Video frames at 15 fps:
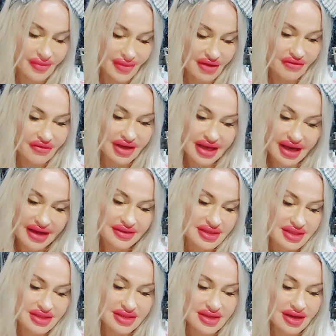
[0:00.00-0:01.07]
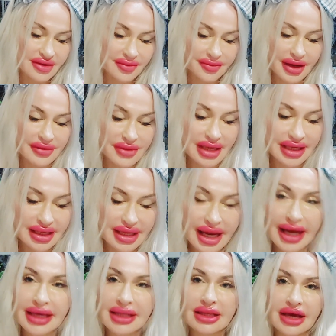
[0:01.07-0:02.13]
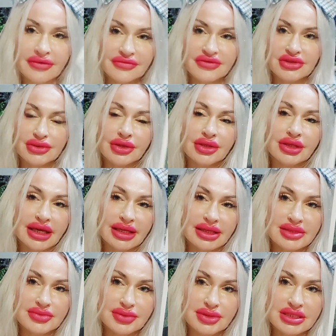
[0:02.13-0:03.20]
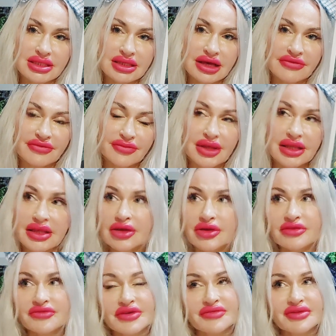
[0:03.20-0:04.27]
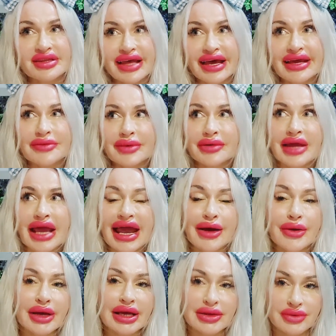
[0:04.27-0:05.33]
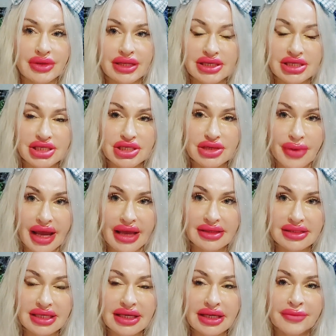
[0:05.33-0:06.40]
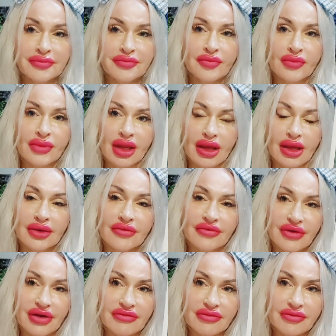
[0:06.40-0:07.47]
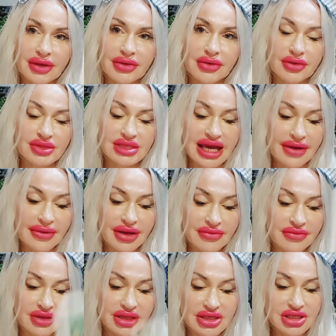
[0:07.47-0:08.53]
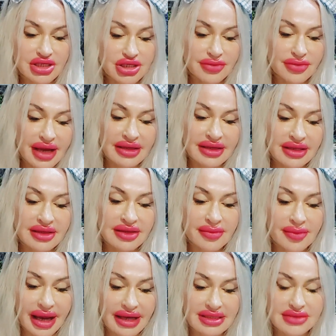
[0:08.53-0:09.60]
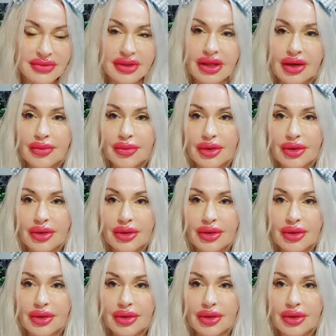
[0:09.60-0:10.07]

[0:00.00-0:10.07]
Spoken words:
But yeah, this is all about like, yeah, I left, or like this person left me. They could have even lied about how a relationship ended. Five of Pentacles, how a relationship ended in the past with them.